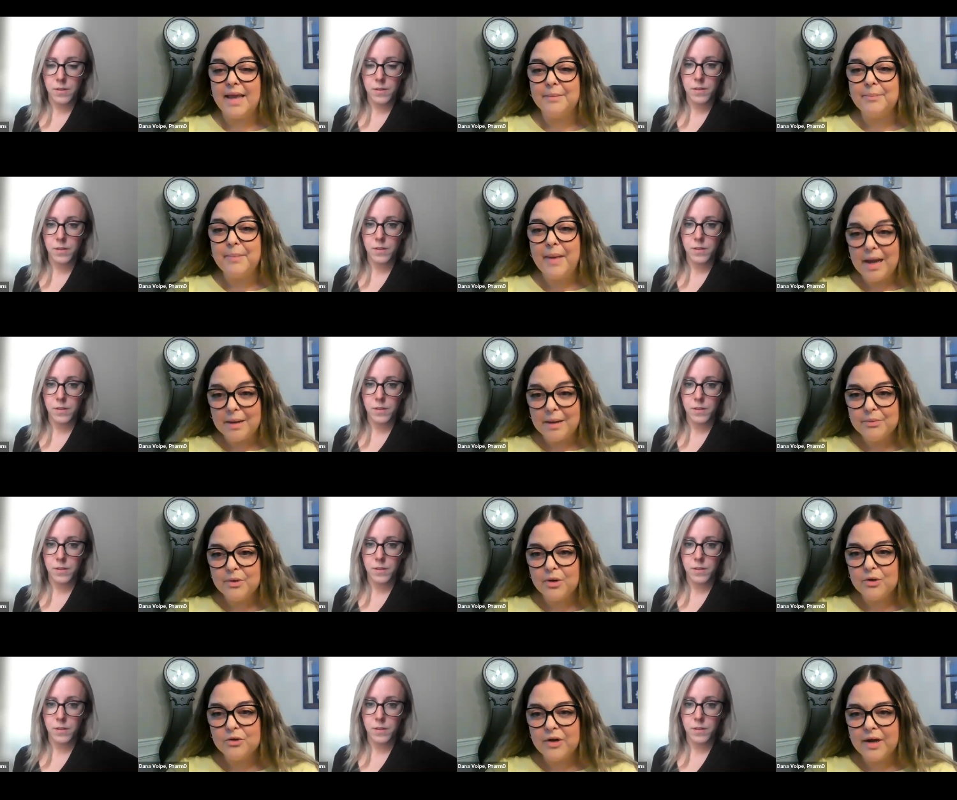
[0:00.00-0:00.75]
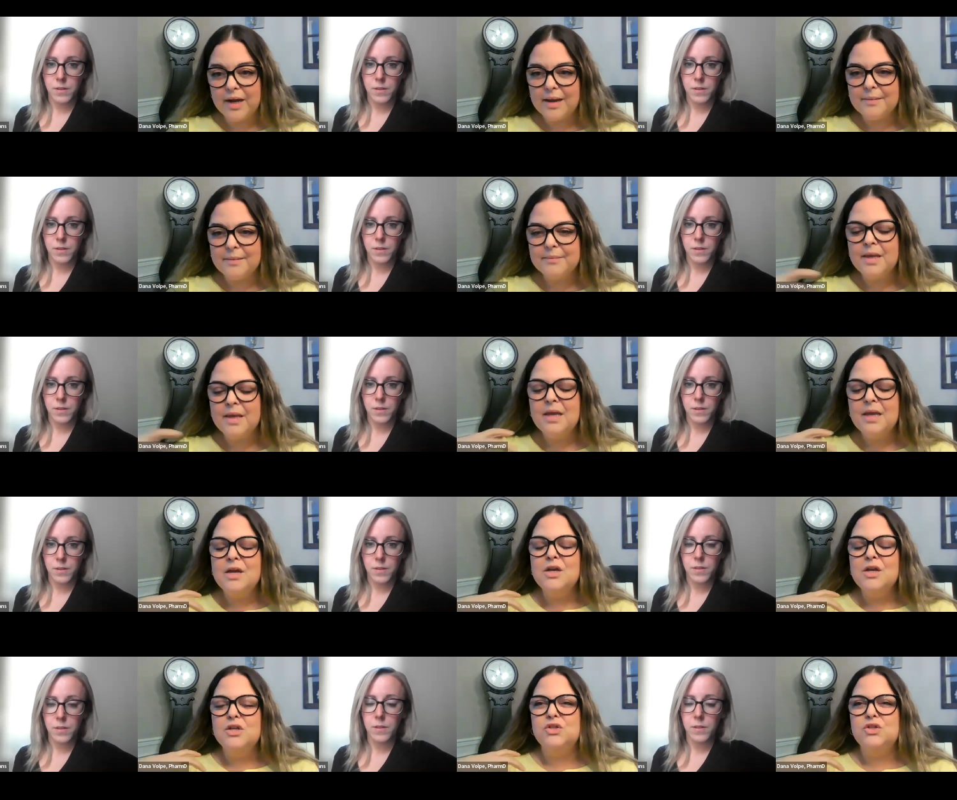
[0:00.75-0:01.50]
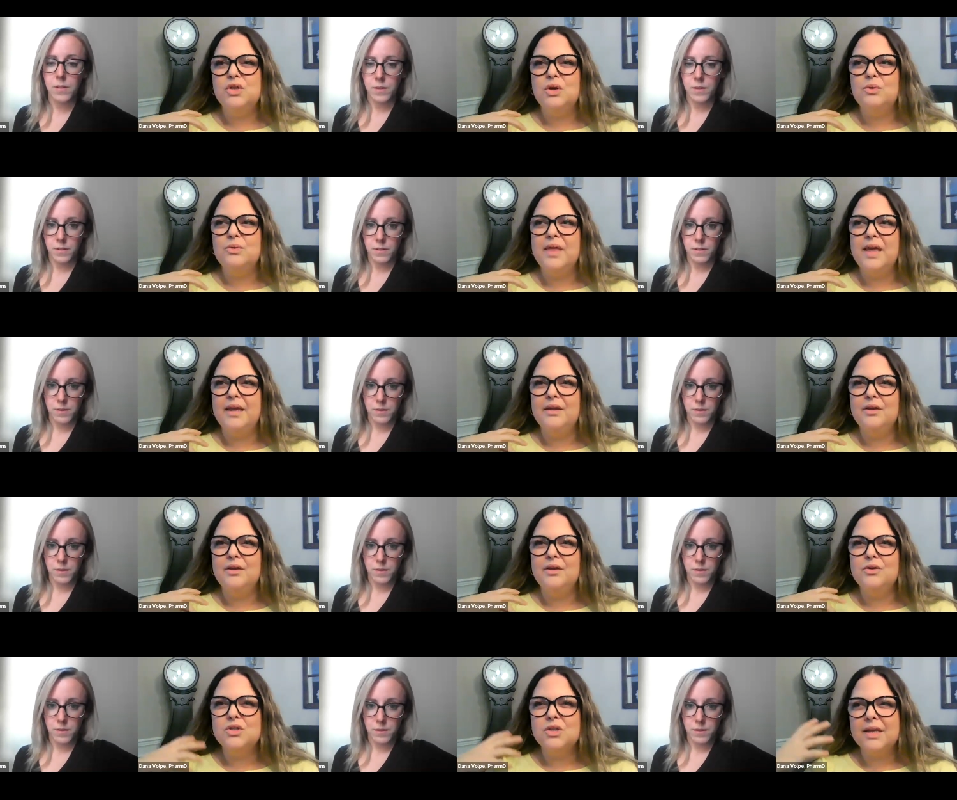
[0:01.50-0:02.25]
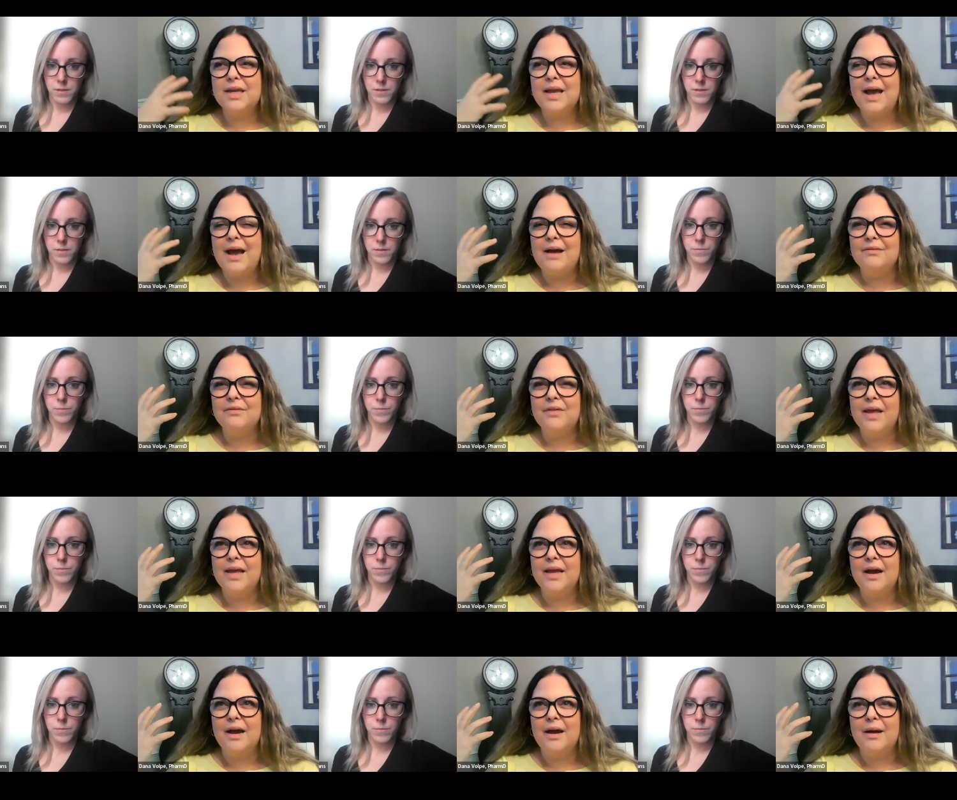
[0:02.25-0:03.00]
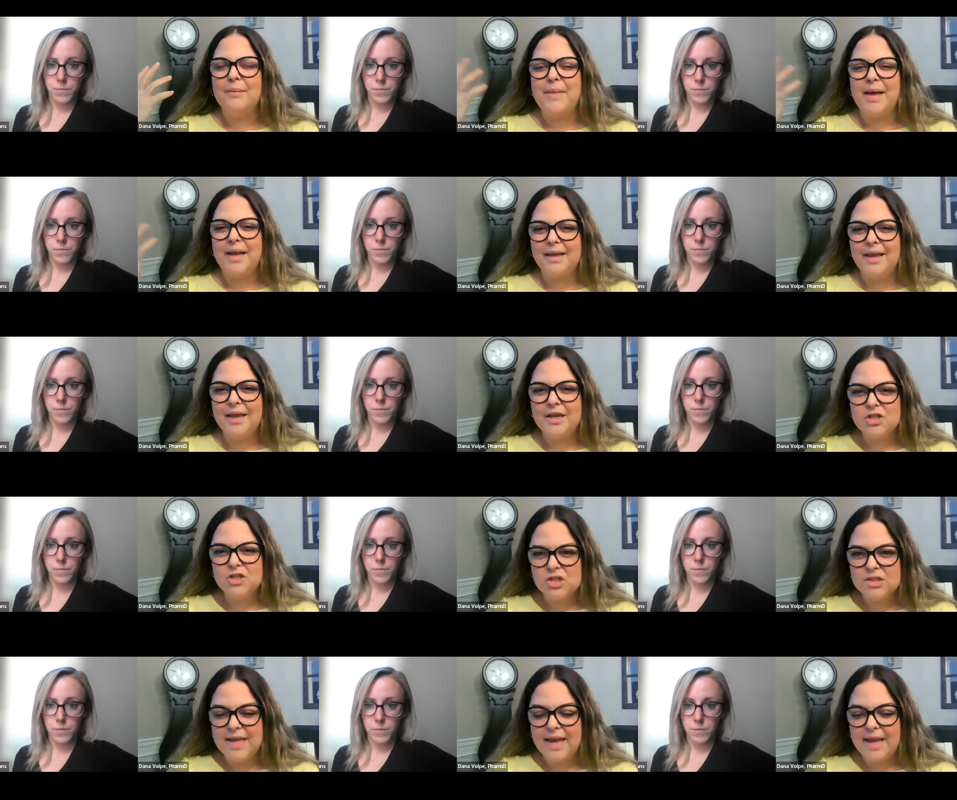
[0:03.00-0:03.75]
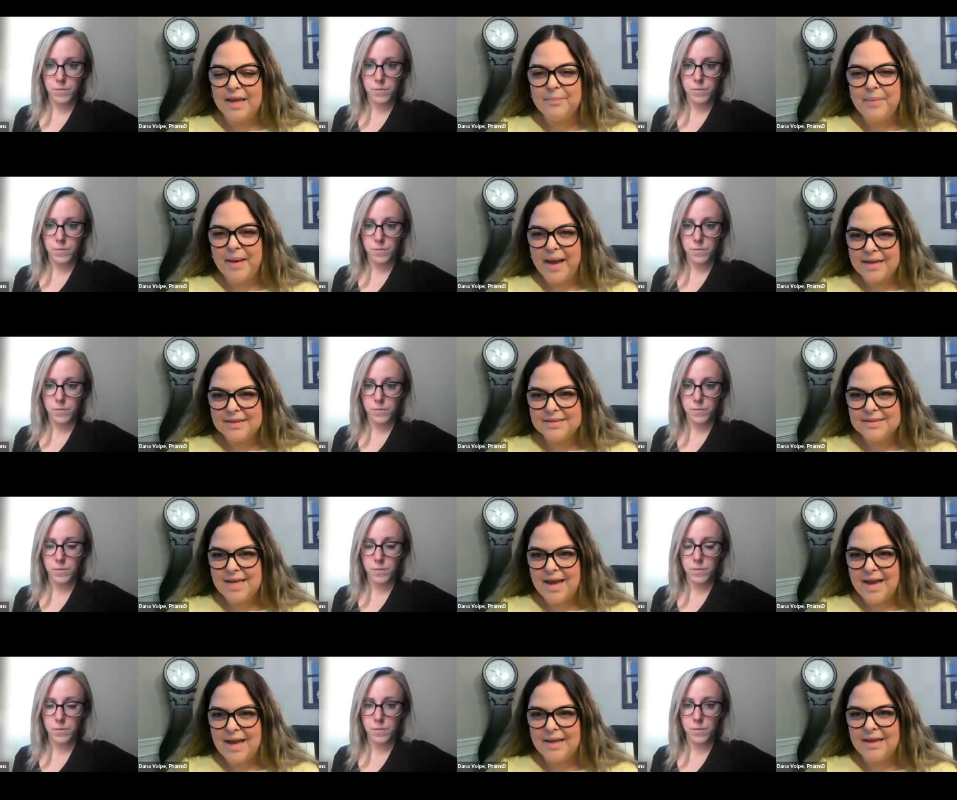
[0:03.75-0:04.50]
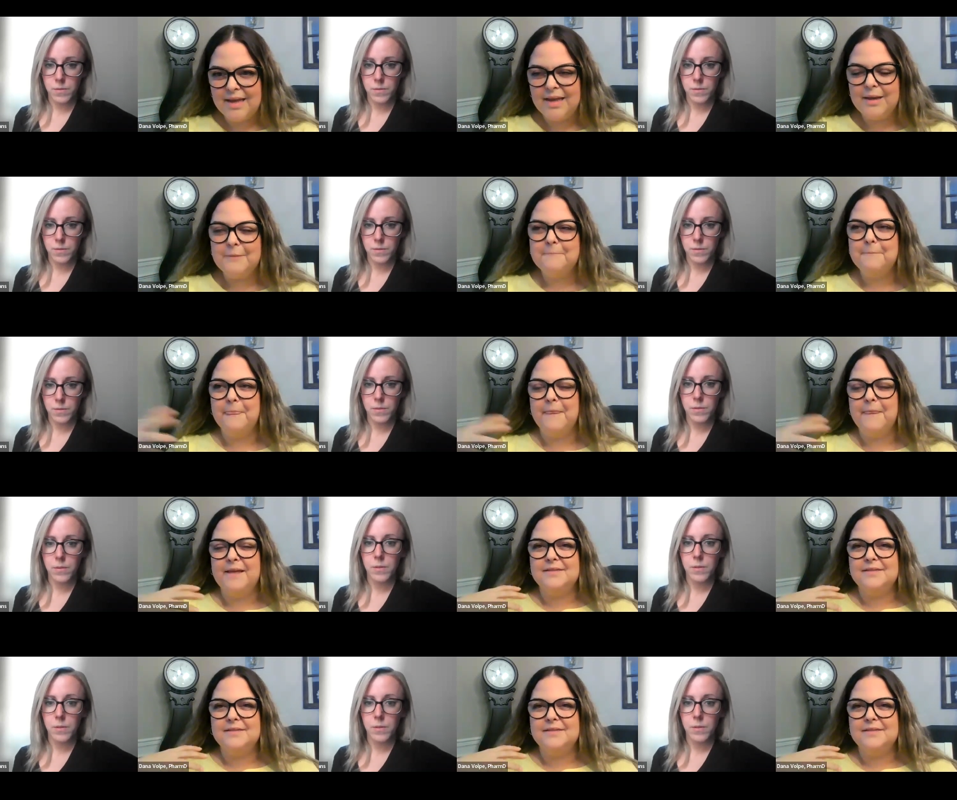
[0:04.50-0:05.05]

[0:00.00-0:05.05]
Speaker 1: take back program. So, they usually have like a medication take back day.